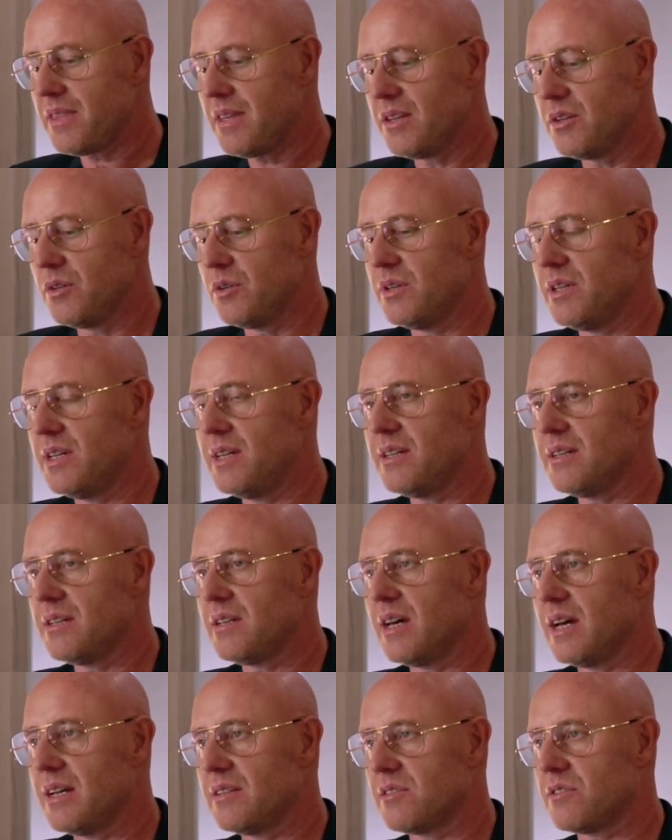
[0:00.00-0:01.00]
You
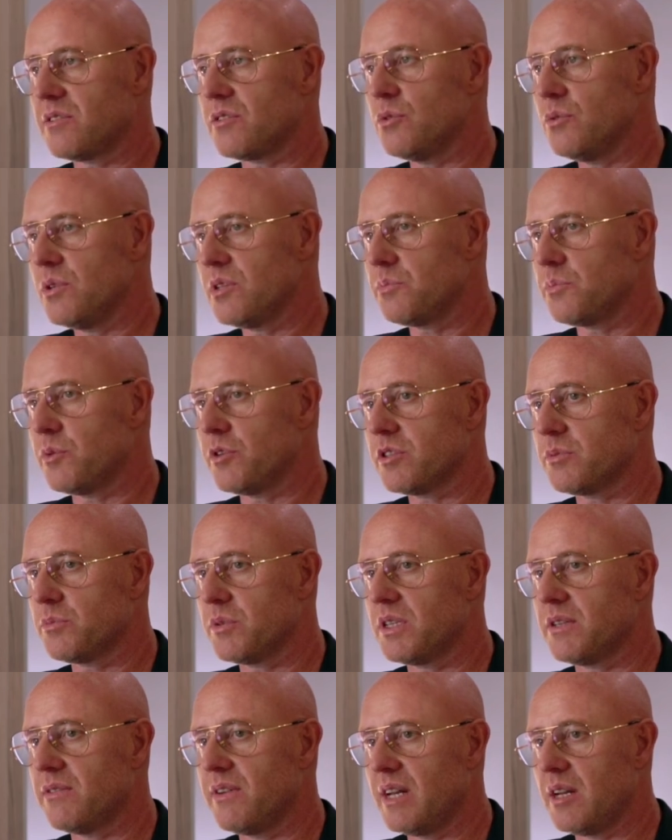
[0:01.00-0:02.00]
need, as soon as possible,
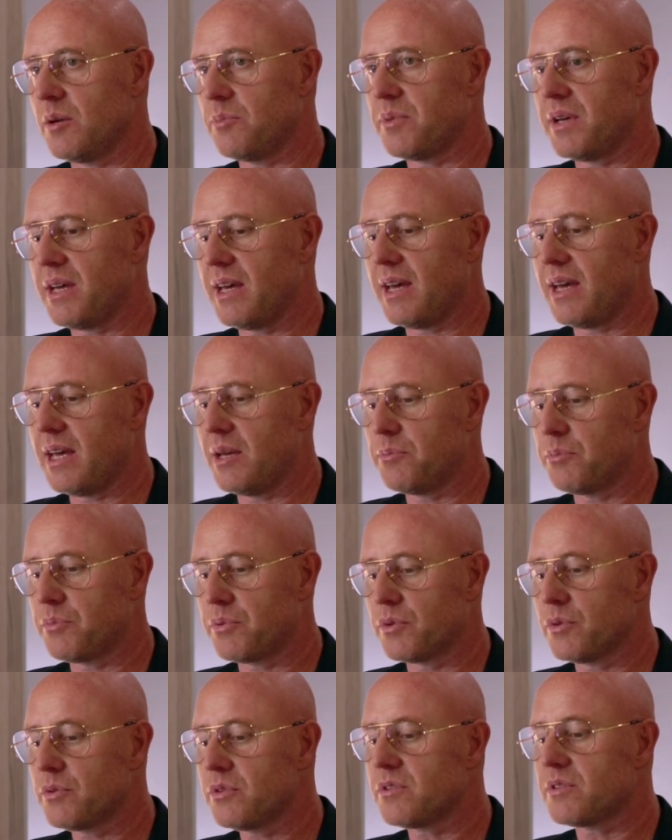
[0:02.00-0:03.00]
develop a
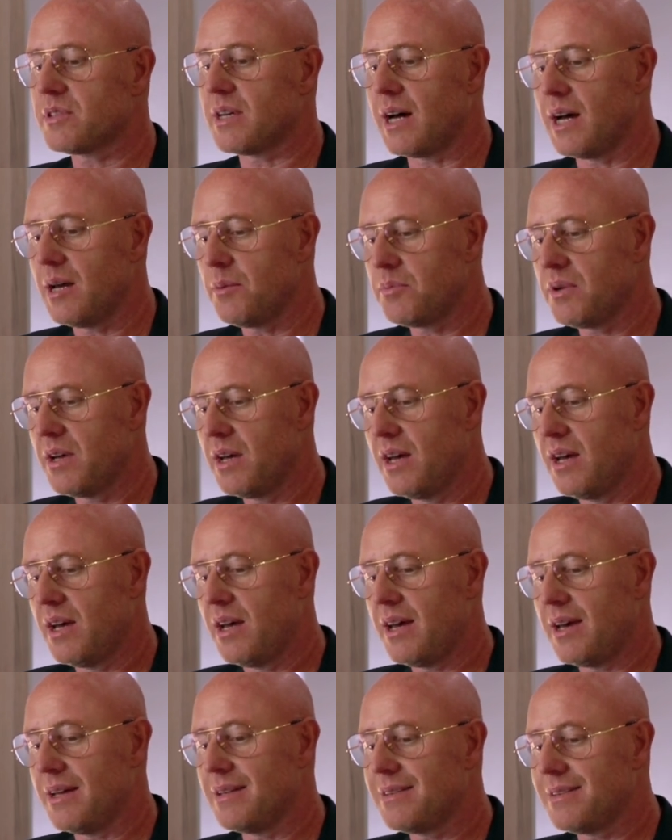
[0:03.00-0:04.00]
prototype
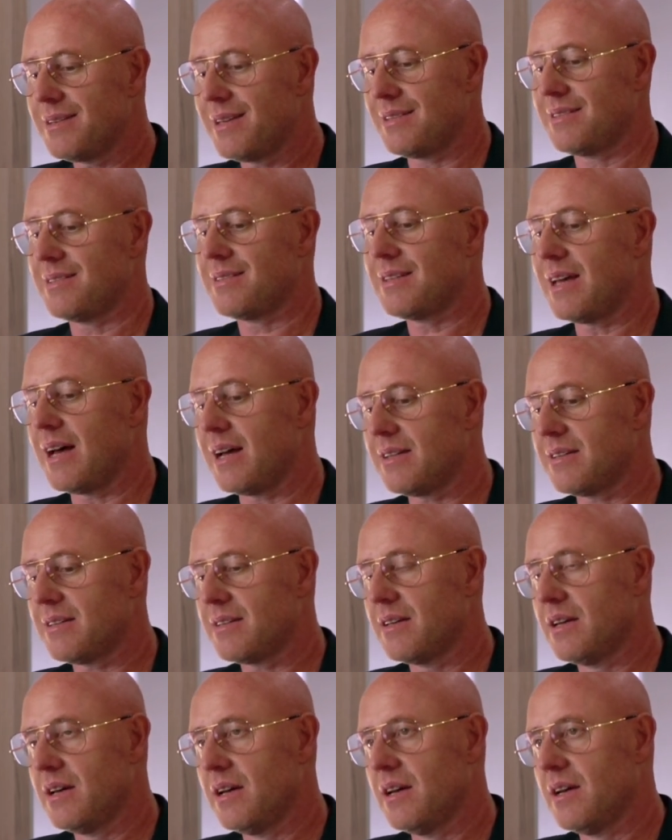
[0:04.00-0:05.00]
and test that.
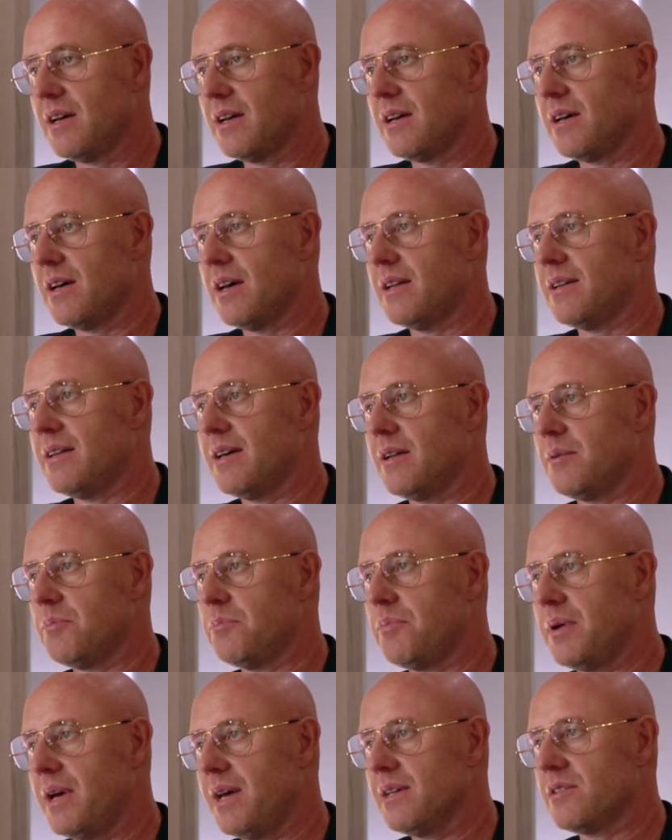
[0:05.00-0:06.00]
And
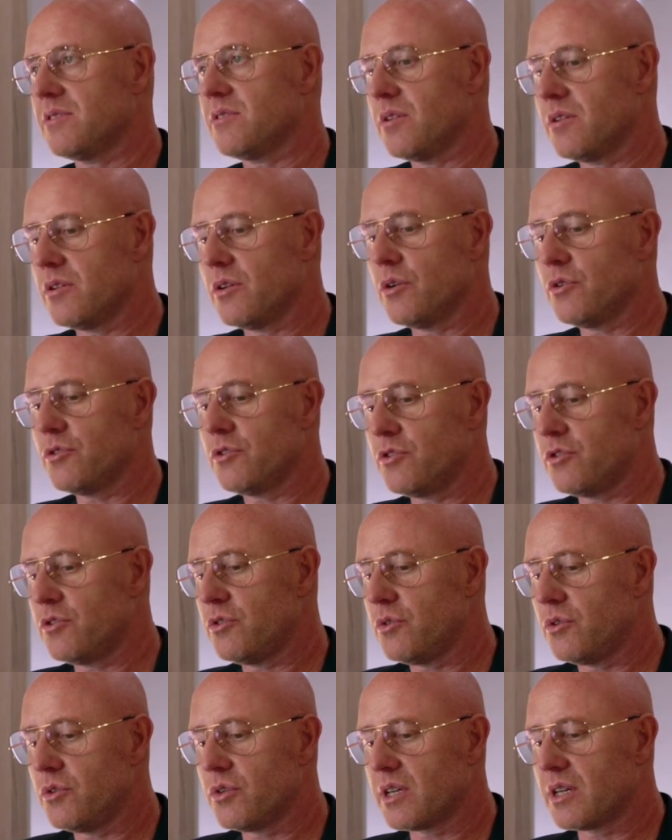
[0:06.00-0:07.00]
then based on those two,
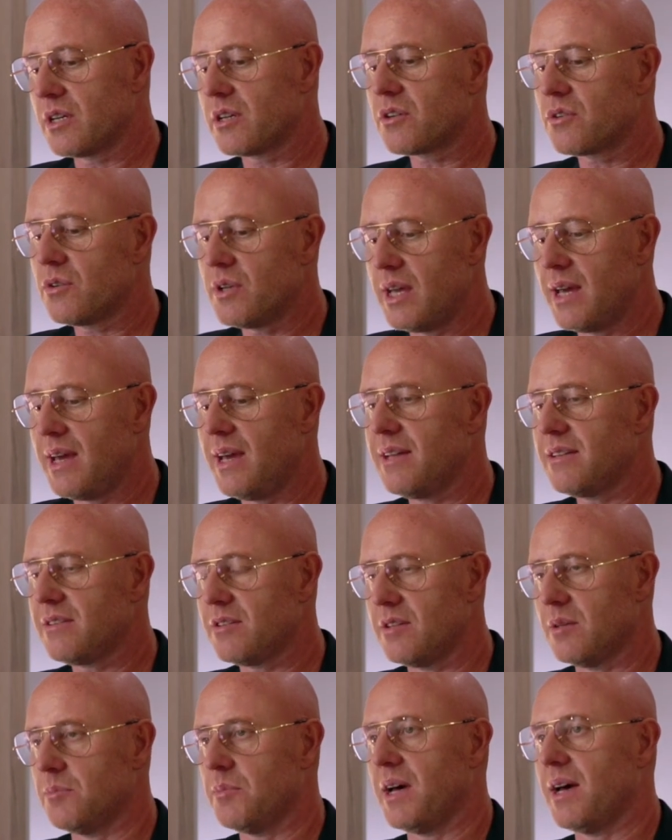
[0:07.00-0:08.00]
you can create the
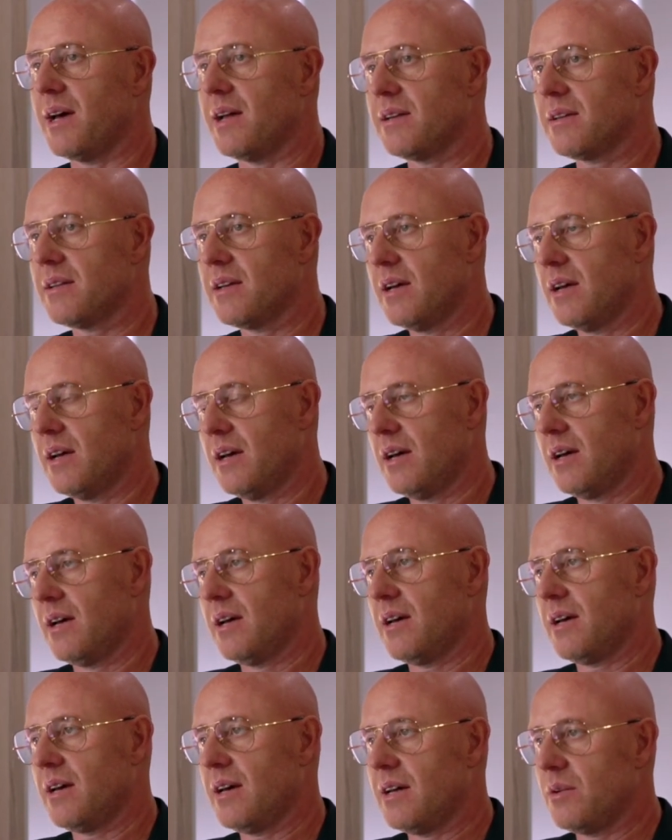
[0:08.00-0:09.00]
demand.
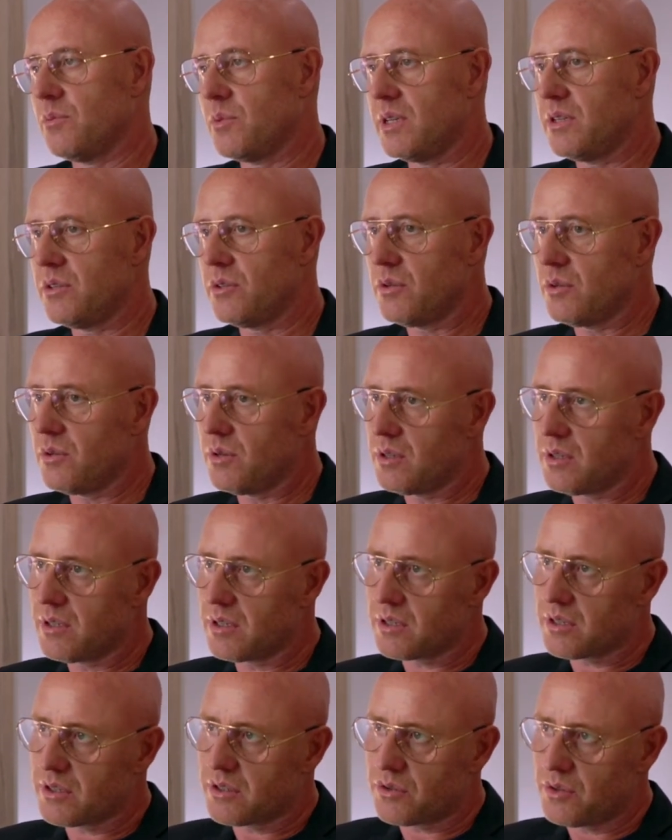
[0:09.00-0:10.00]
And when you
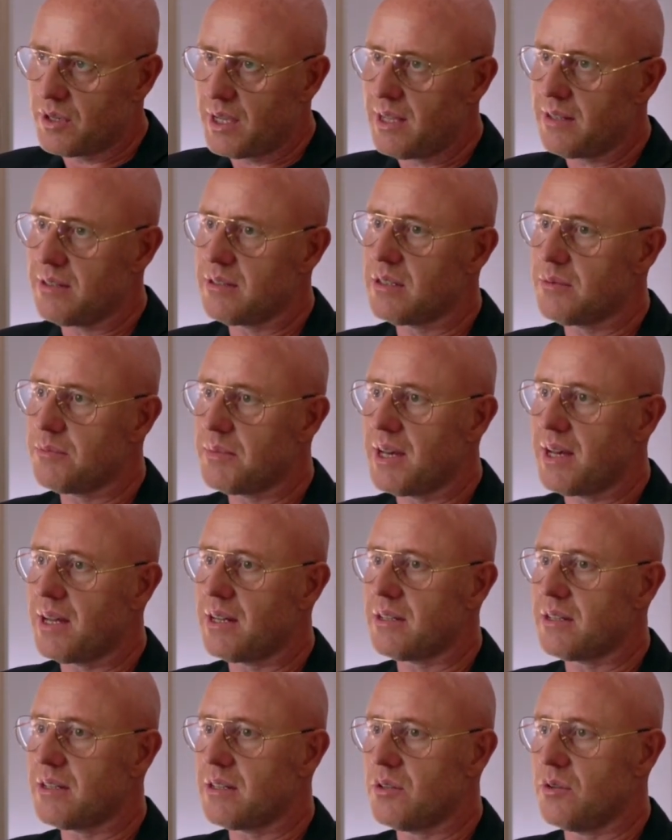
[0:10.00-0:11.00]
create the
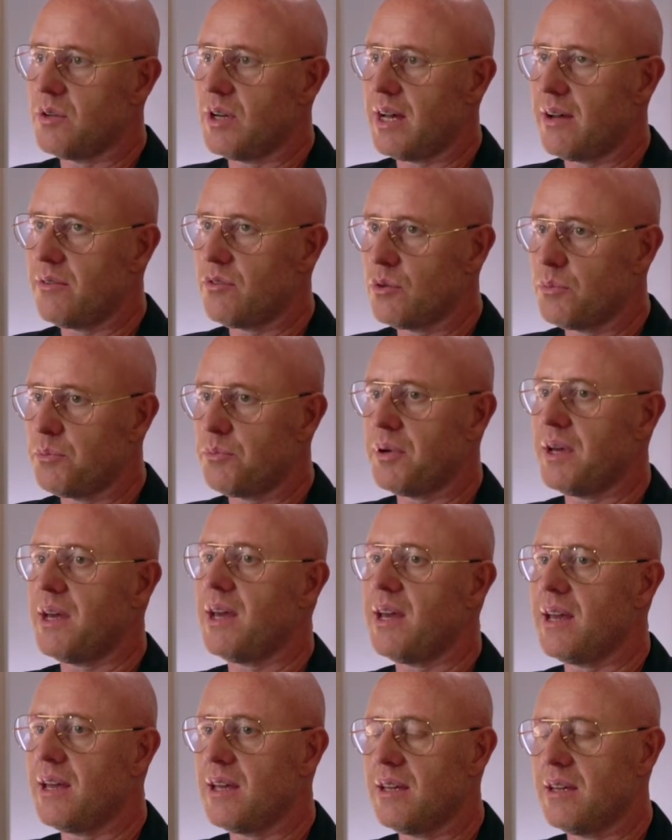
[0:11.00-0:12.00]
demand, you have to
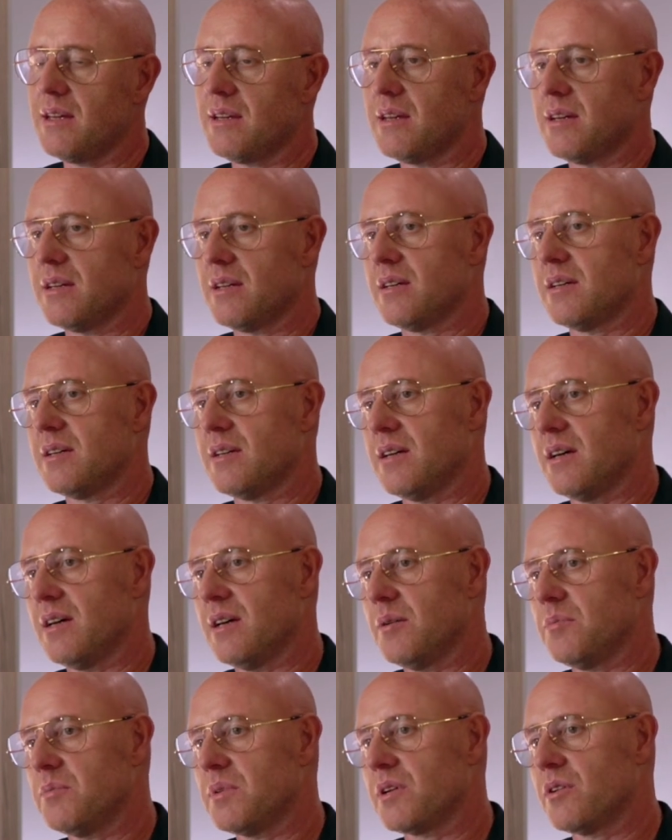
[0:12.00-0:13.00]
pay
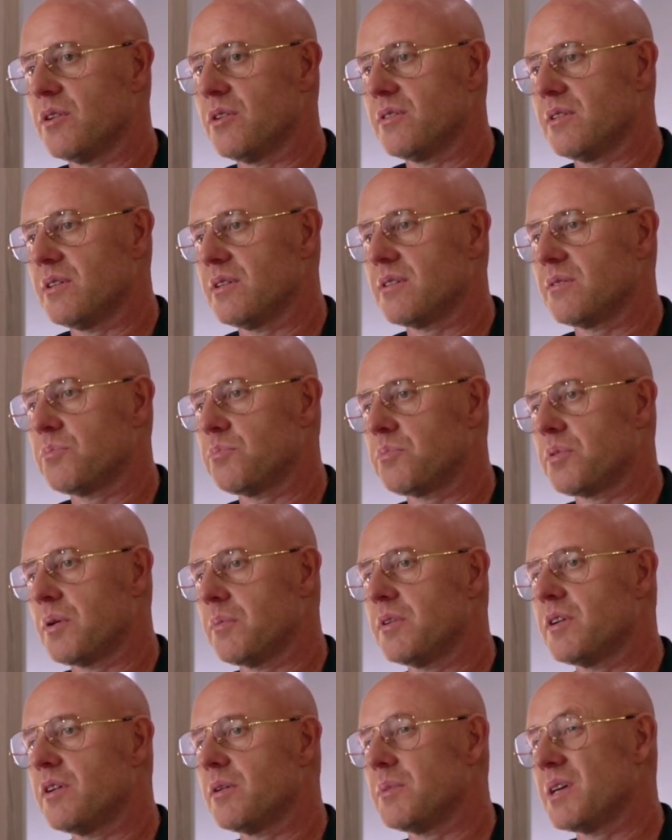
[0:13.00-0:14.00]
because it's
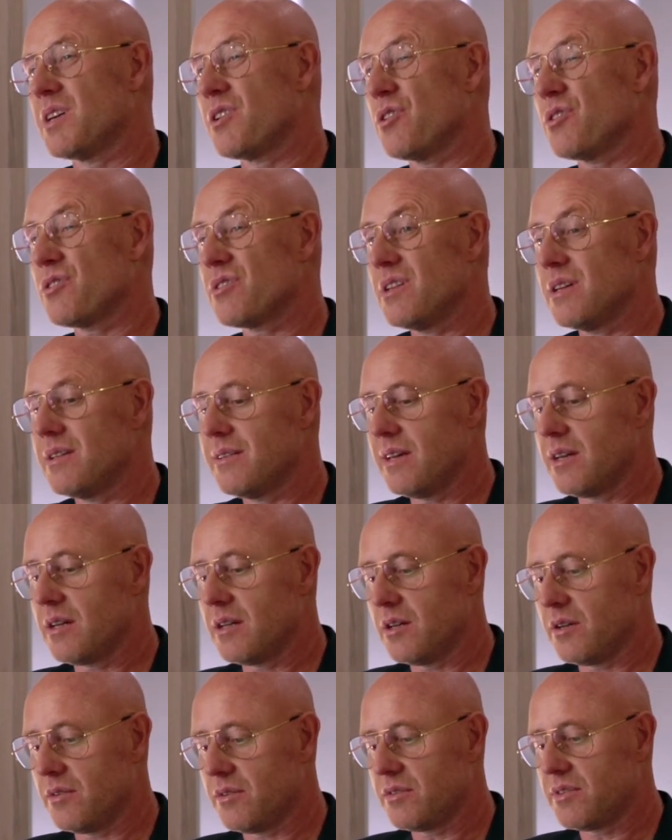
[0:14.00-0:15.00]
probably going to be costly and take a
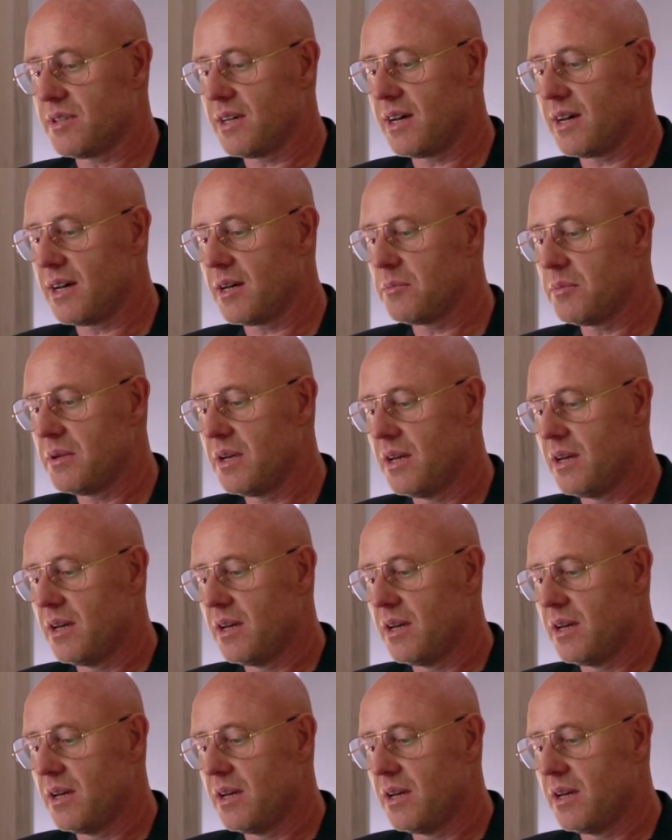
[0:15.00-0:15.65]
lot of time.